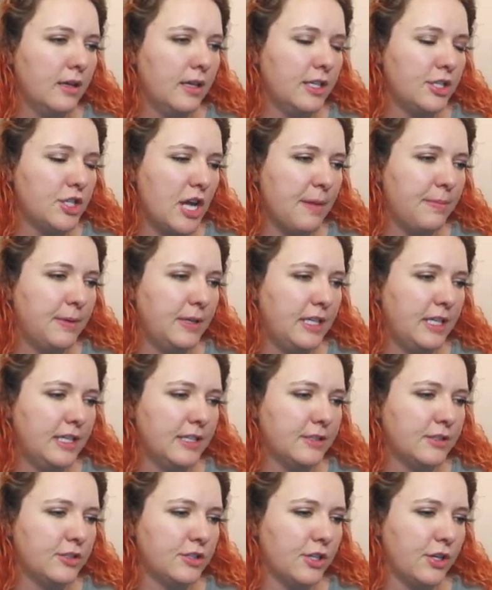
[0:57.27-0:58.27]

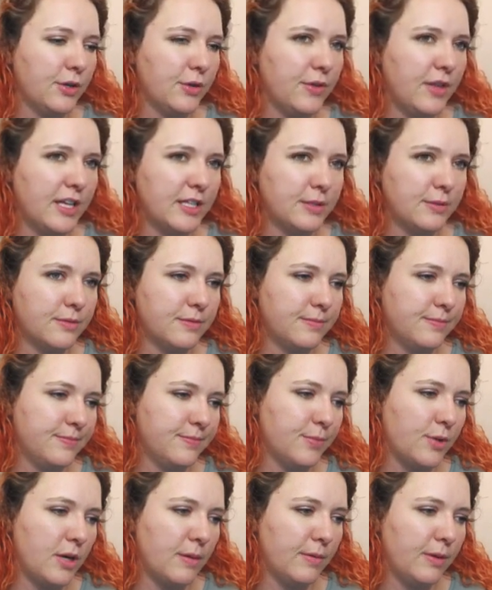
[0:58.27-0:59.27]
Japanese, so that's
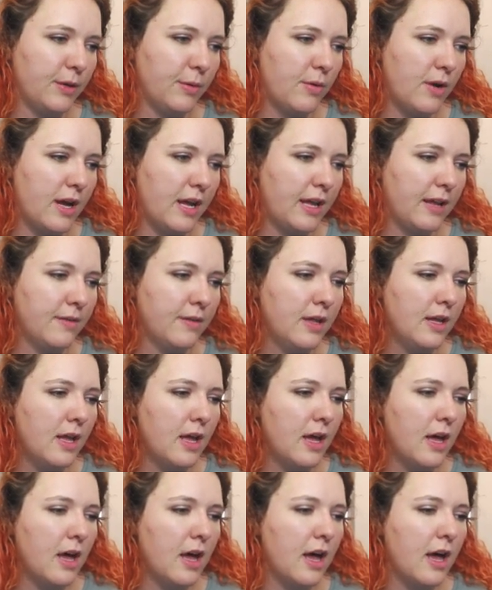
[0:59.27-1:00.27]
probably why.
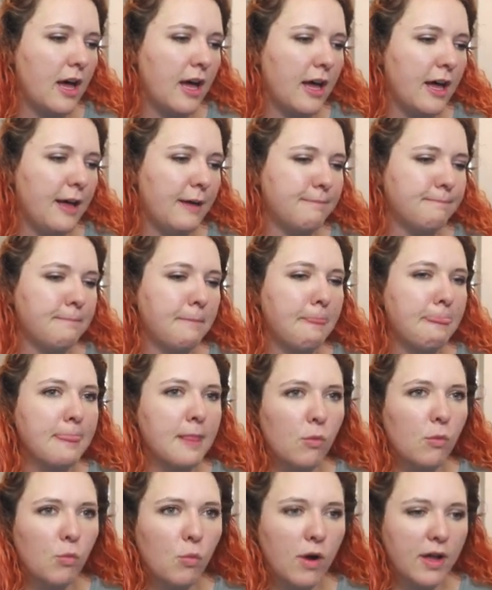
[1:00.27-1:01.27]

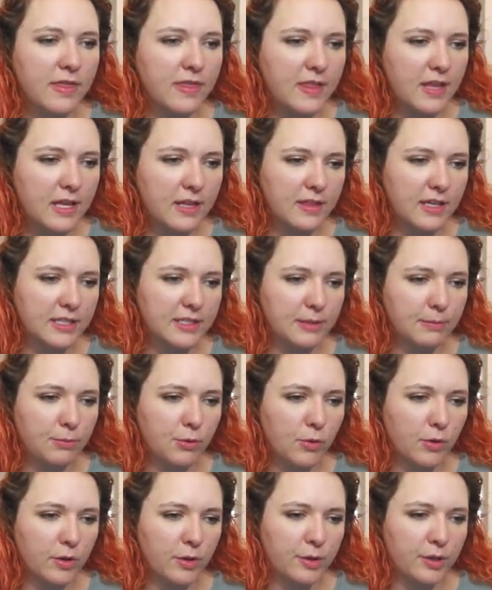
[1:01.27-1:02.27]
One thing that's
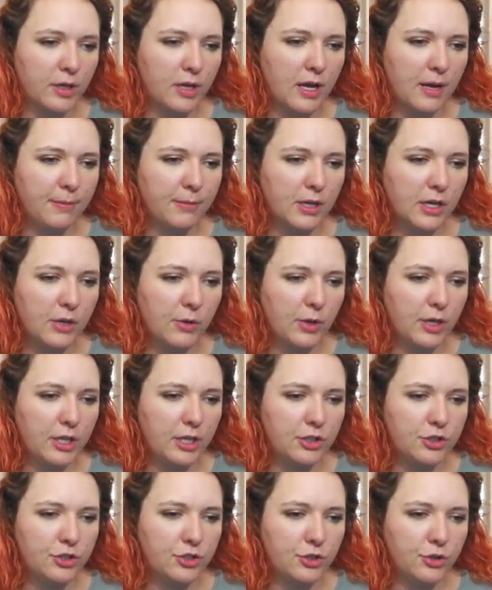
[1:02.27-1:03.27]
important, I'm
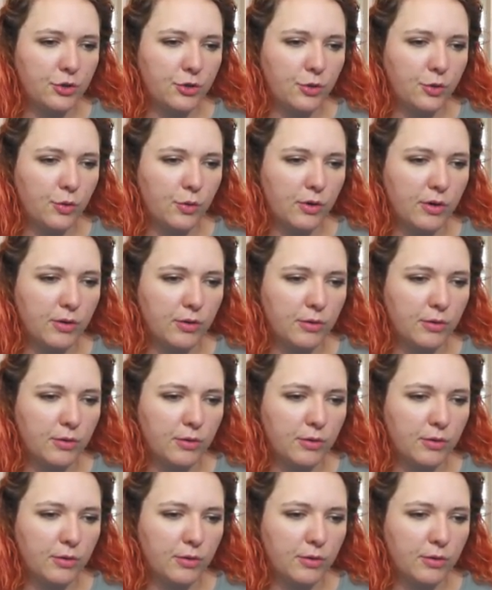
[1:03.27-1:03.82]
going to